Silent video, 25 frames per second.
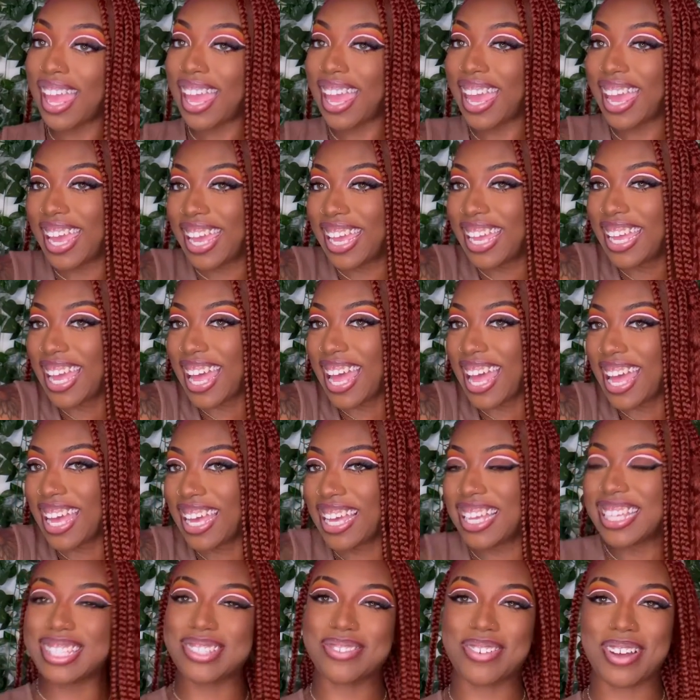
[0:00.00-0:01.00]
Hey
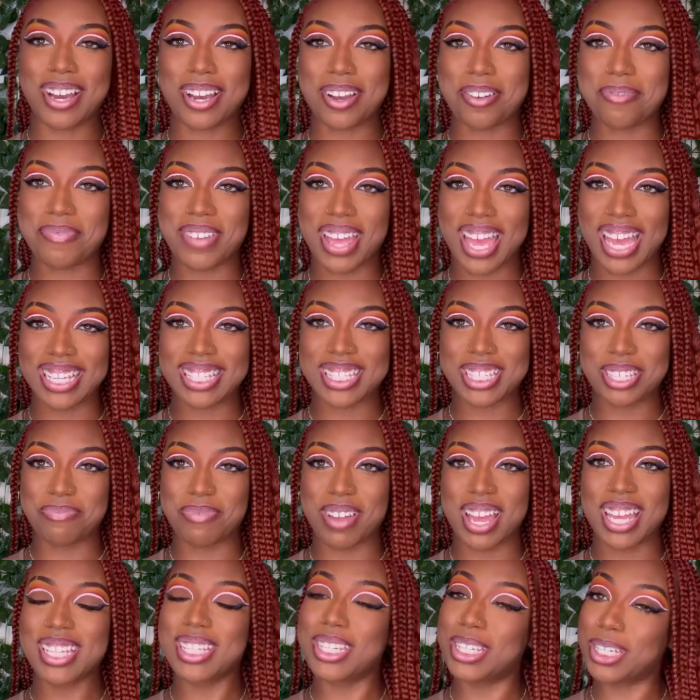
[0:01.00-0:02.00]
guys, welcome back to
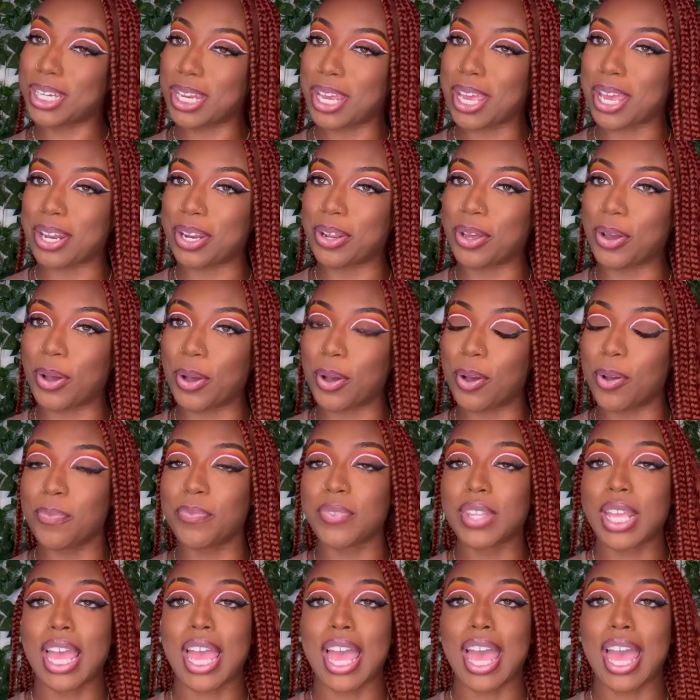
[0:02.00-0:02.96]
my channel.